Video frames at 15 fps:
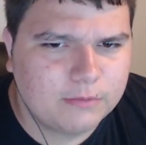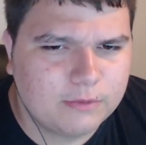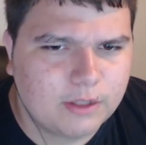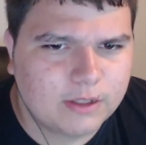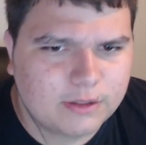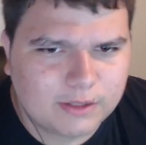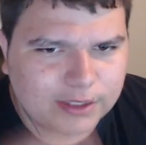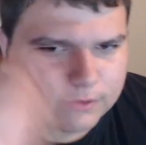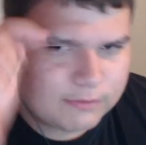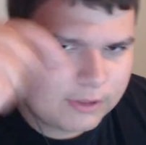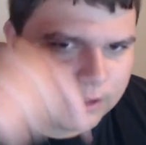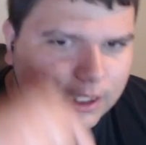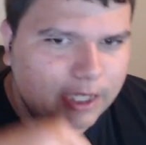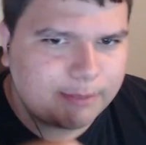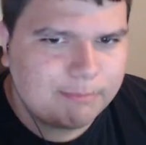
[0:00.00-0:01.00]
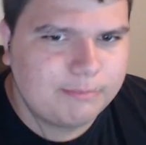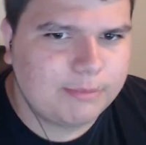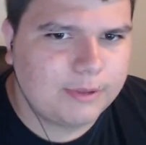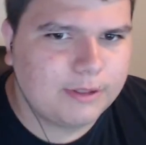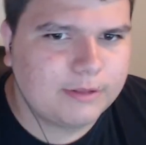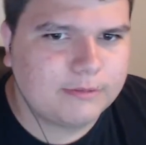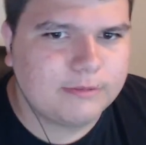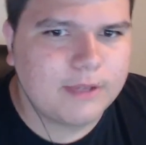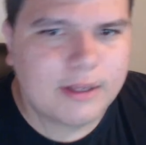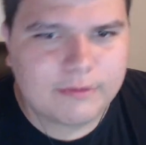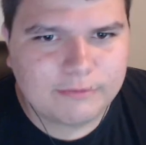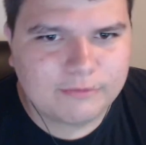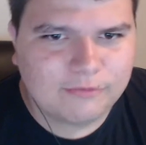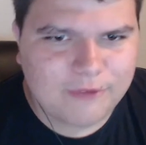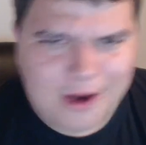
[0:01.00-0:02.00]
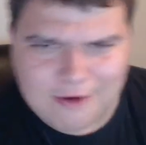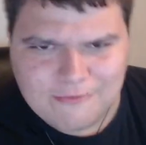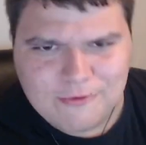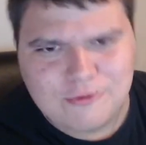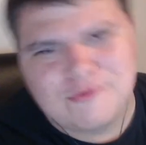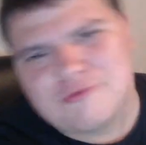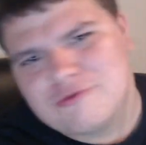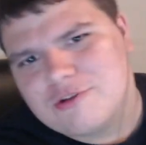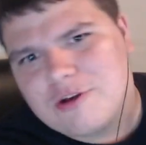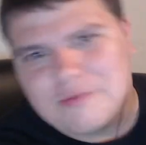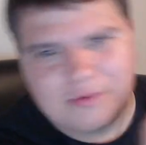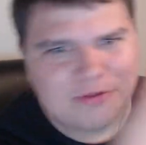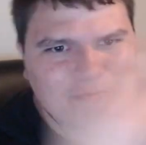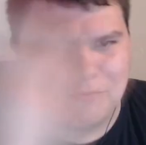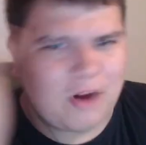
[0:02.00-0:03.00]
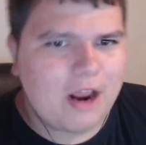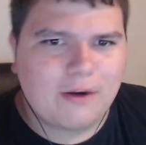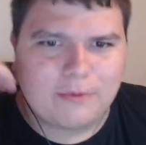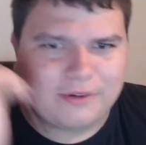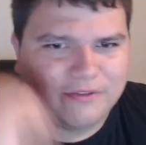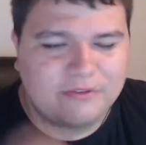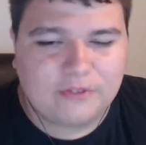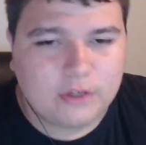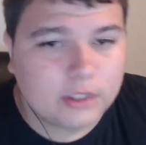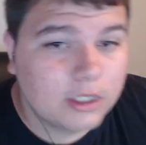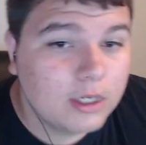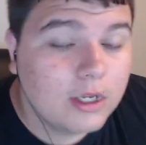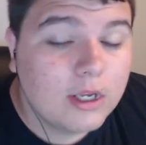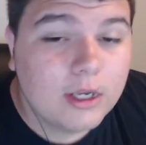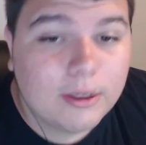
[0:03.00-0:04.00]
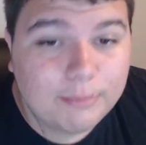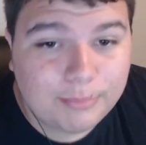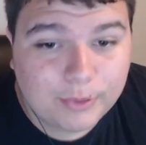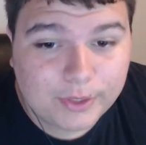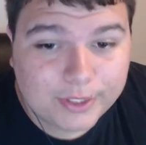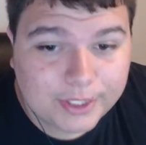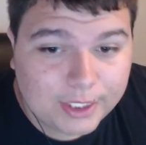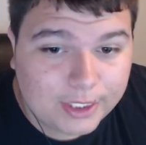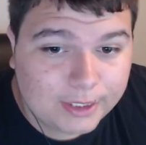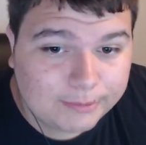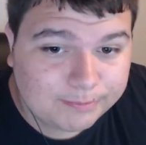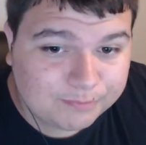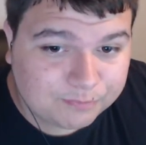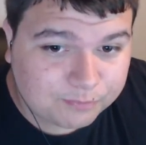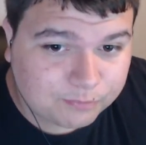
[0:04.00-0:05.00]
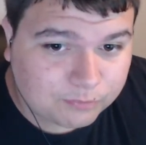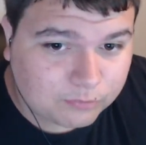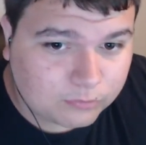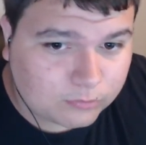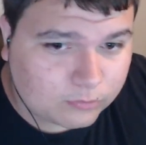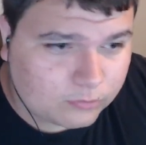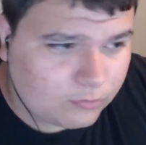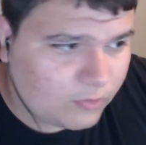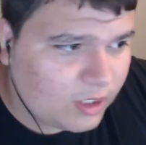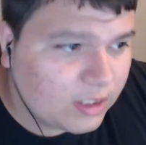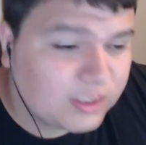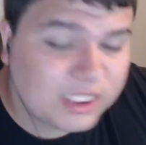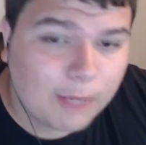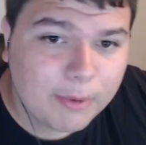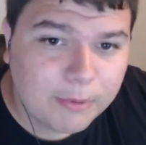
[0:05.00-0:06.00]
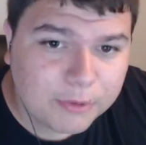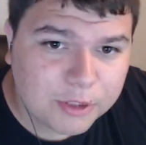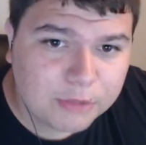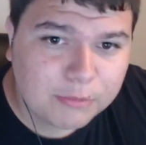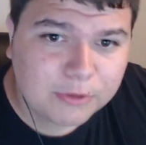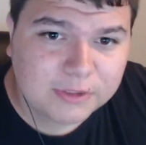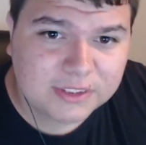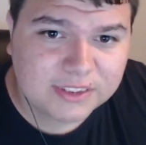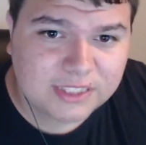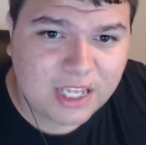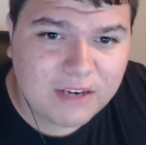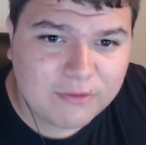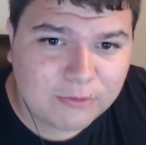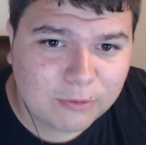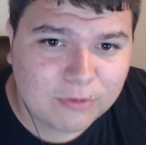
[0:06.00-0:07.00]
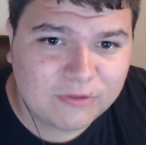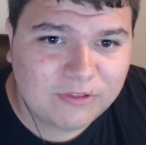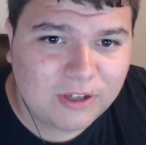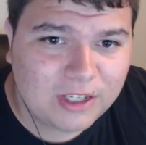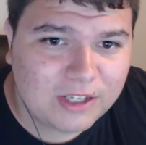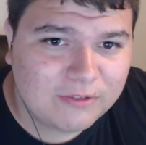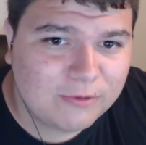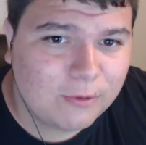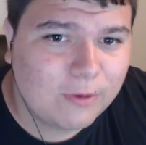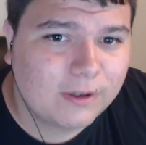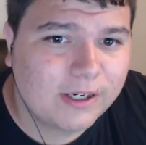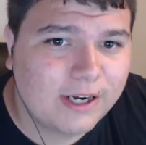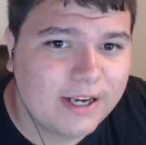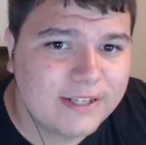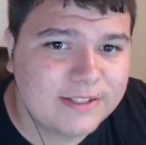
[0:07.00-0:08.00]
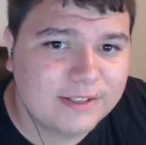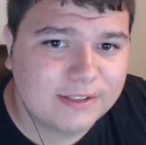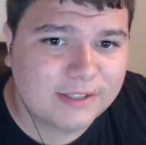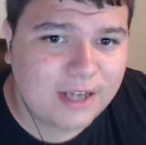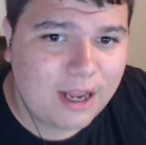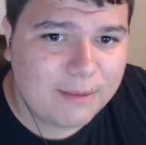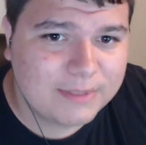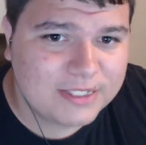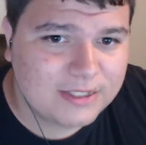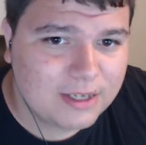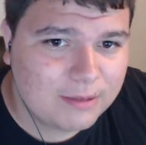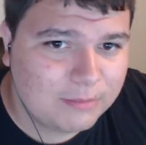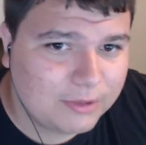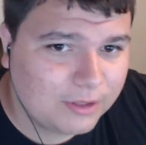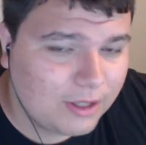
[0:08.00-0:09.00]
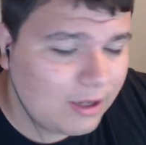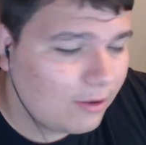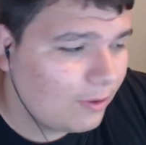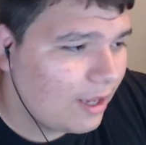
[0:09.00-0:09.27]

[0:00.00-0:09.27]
Well, click the like button and favorite and share it. I don't give a fuck. But, um, tell me what you're most excited for in Fallout 4, guys, in the comments down below.